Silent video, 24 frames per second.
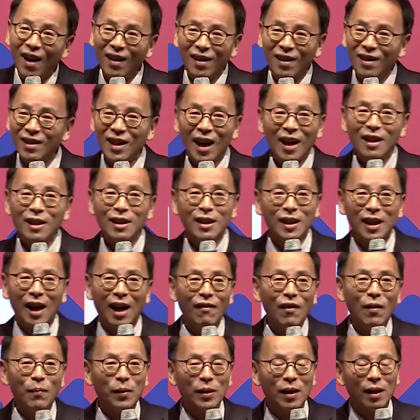Chinese
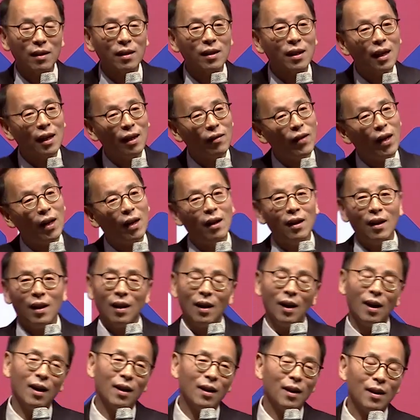government is kind of
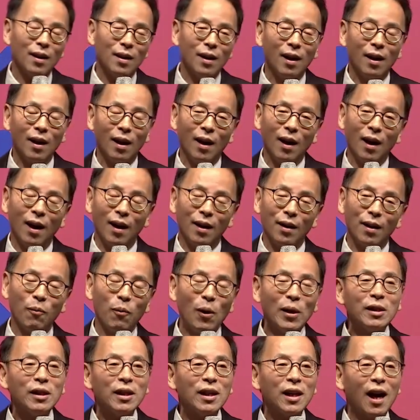the
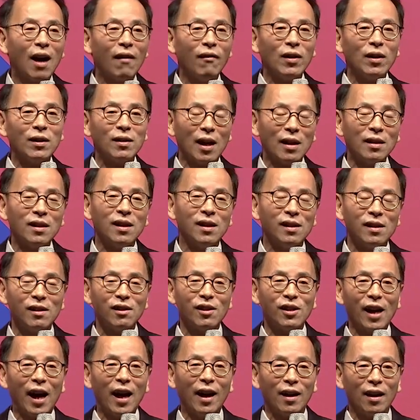Western government doesn't
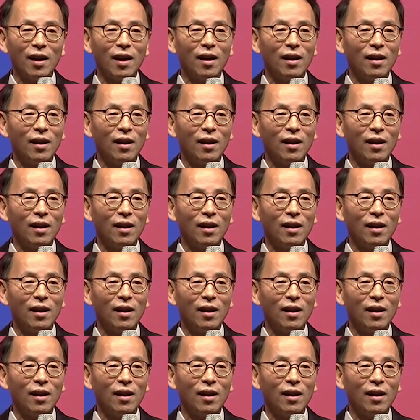understand